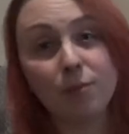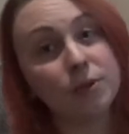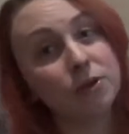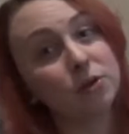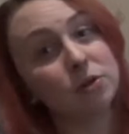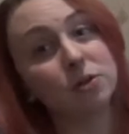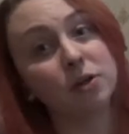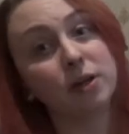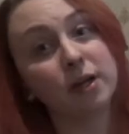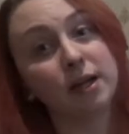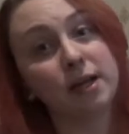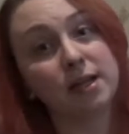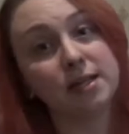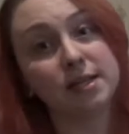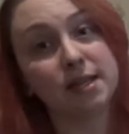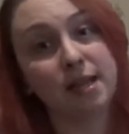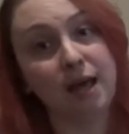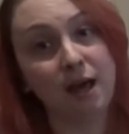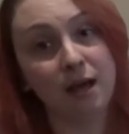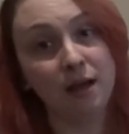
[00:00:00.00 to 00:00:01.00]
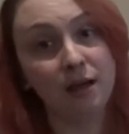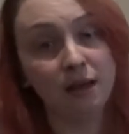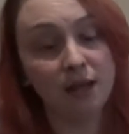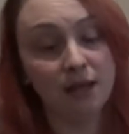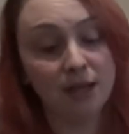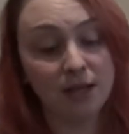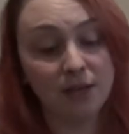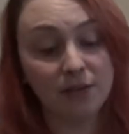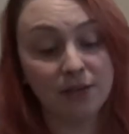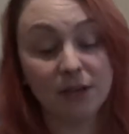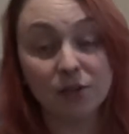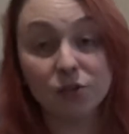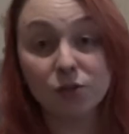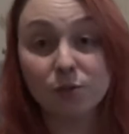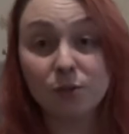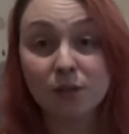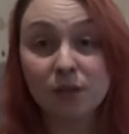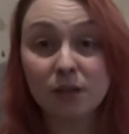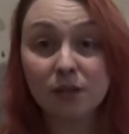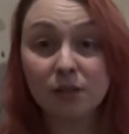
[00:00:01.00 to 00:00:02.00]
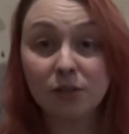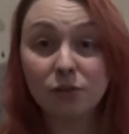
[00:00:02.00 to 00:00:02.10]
be good looking into that if that's something that